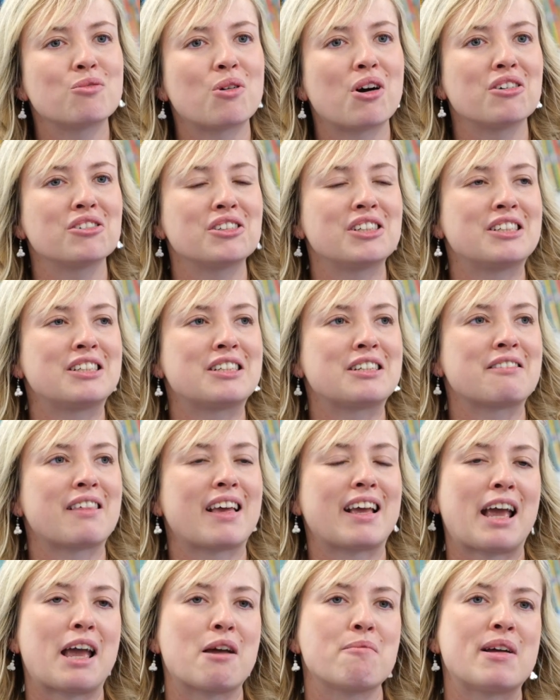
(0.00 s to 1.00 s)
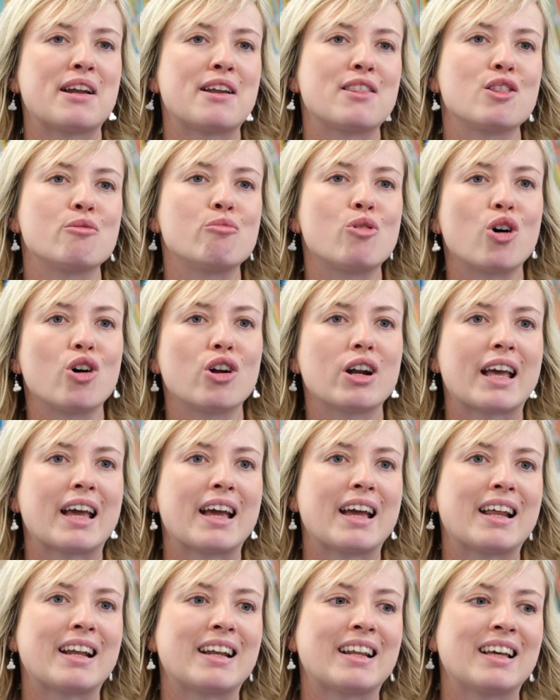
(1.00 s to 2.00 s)
whilst they came in the
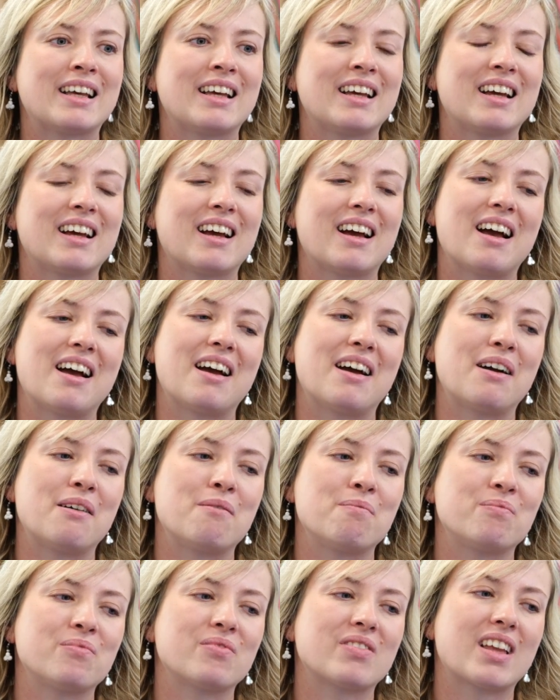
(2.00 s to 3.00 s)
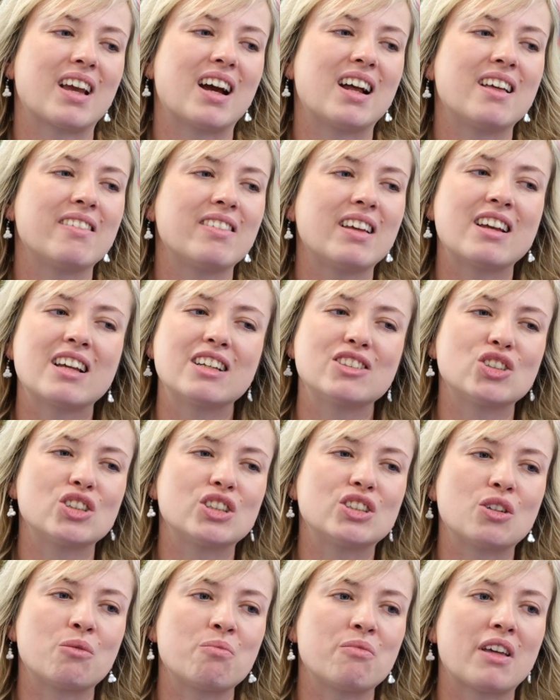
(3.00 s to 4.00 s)
morning. And I think it's
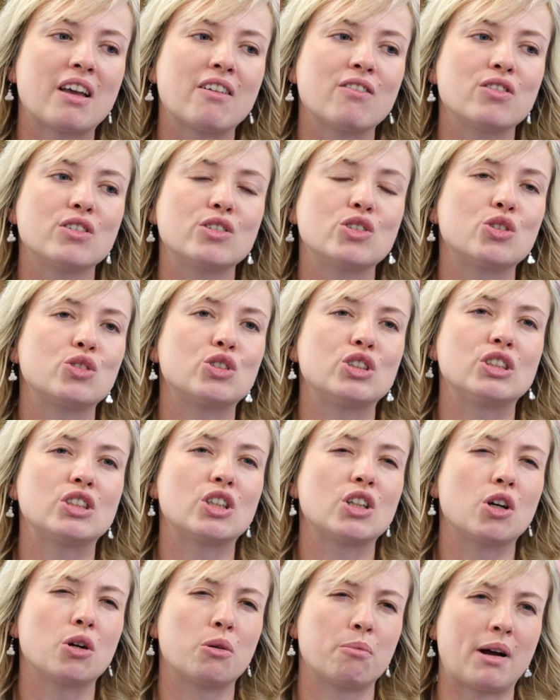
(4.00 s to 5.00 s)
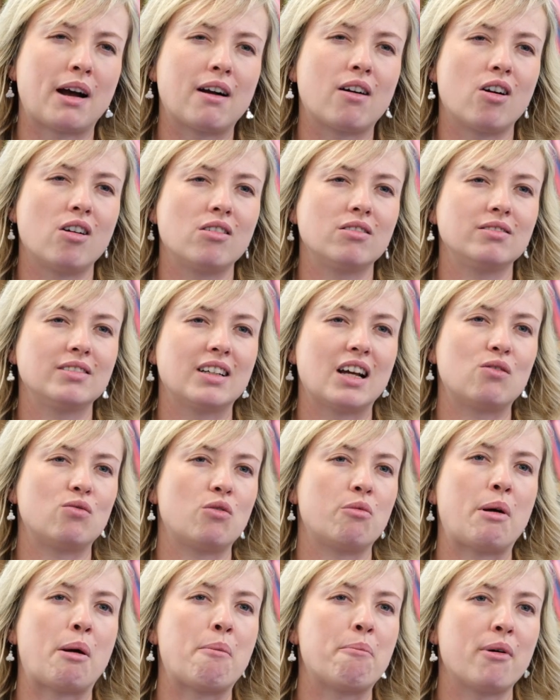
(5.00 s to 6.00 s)
just something for the children to look back on and
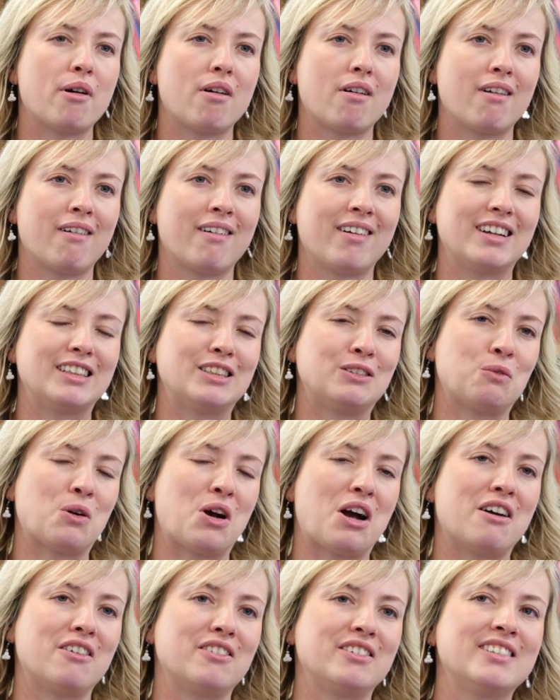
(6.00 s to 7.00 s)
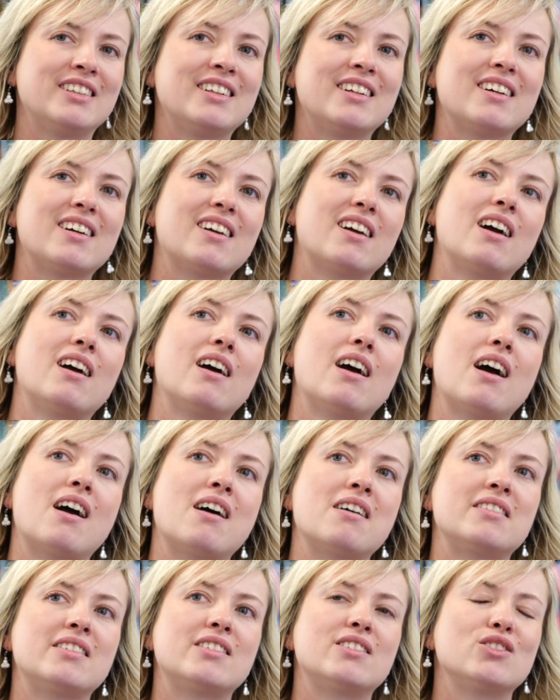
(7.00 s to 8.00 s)
remember as well
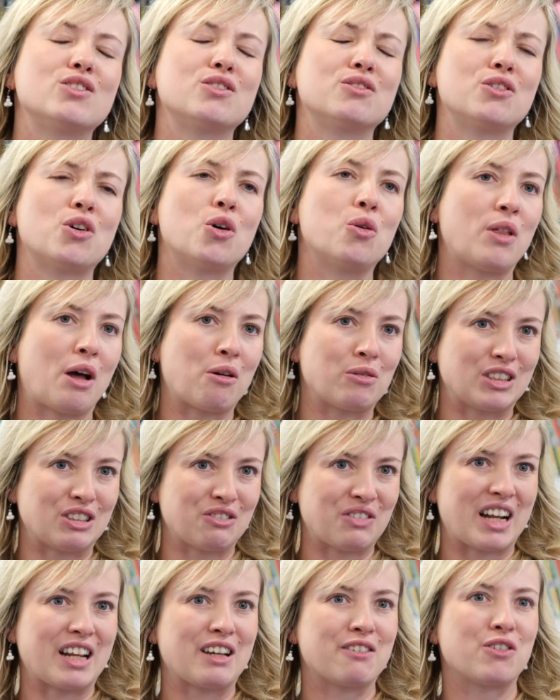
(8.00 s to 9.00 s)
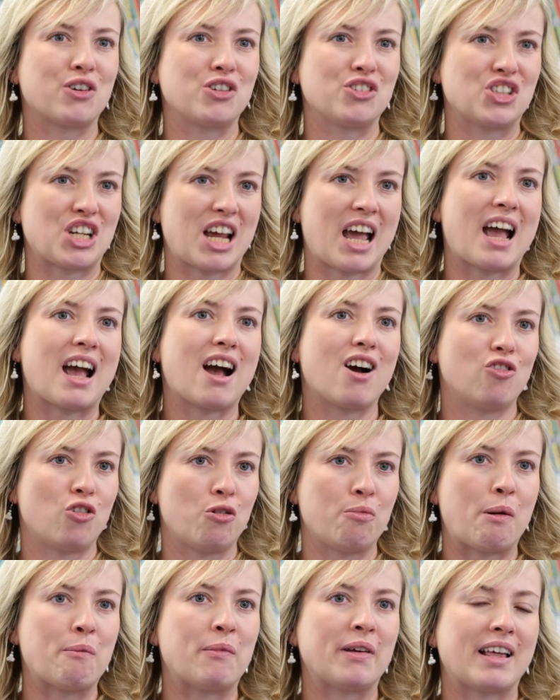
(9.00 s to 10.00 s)
as, oh, that was a really fun day, I
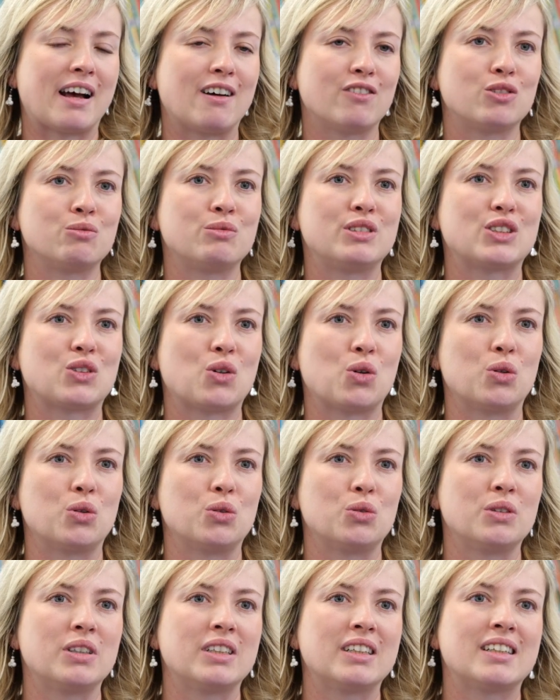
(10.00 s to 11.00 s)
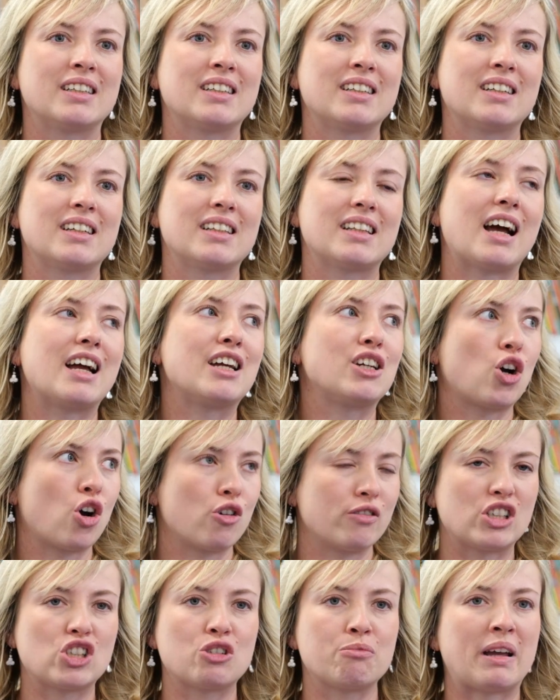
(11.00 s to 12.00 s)
remember that from school. That
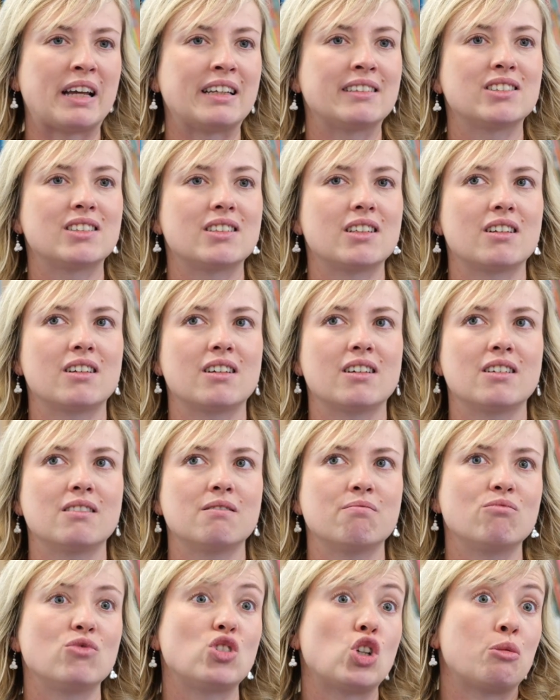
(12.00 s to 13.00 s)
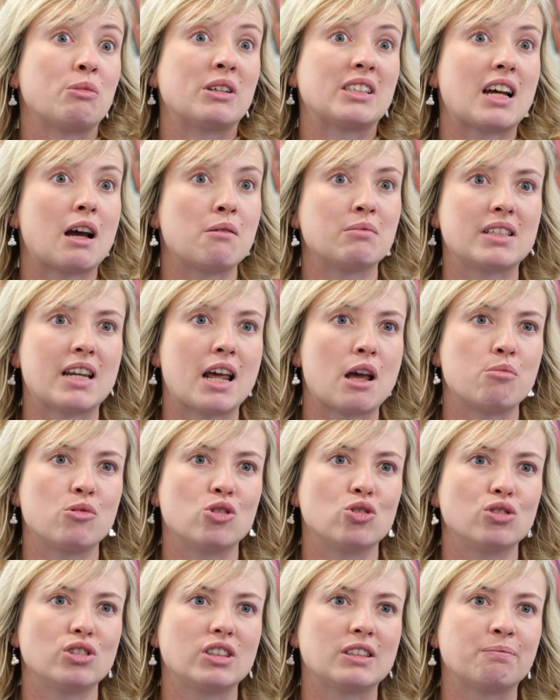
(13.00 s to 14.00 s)
encouraged me to do my times
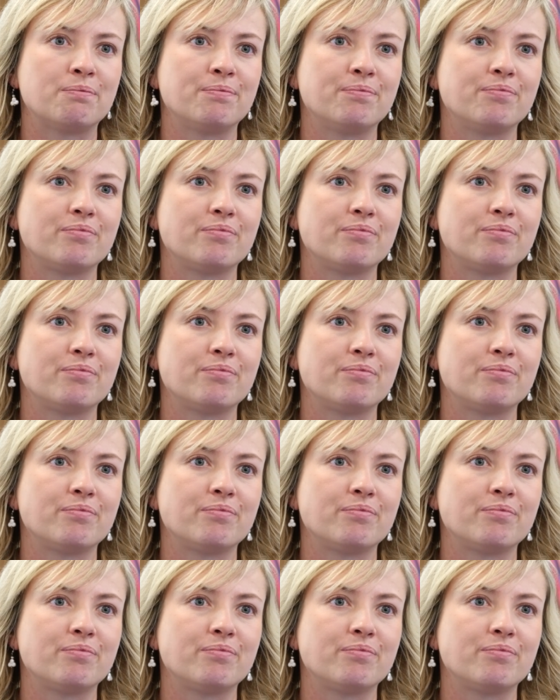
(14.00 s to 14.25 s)
tables.